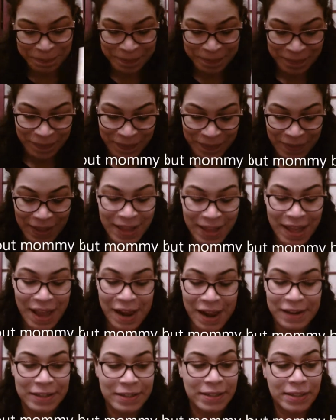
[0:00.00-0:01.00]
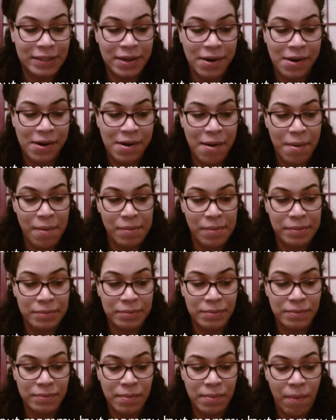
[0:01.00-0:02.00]

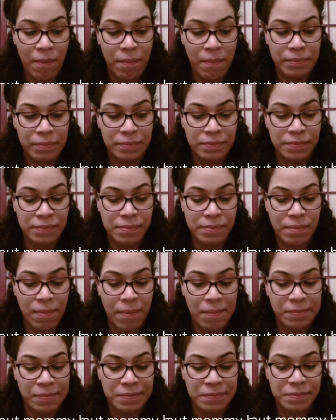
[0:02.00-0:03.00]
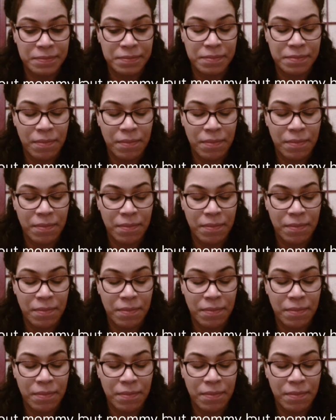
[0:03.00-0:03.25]
[no speech]